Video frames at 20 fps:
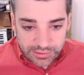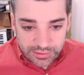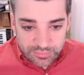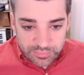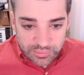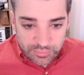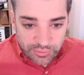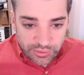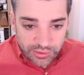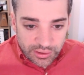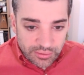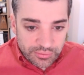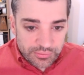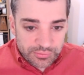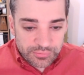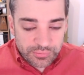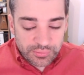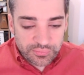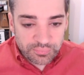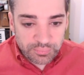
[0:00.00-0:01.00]
can't remember the other
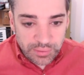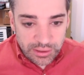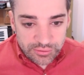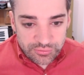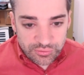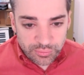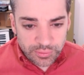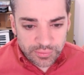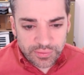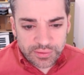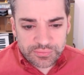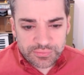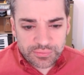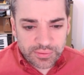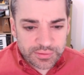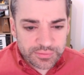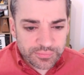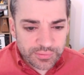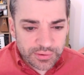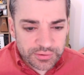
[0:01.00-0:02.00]
sort of major one. That's,
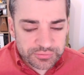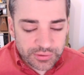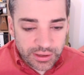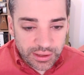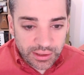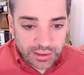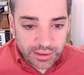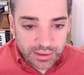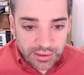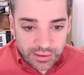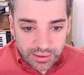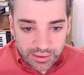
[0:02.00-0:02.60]
that's frustrating.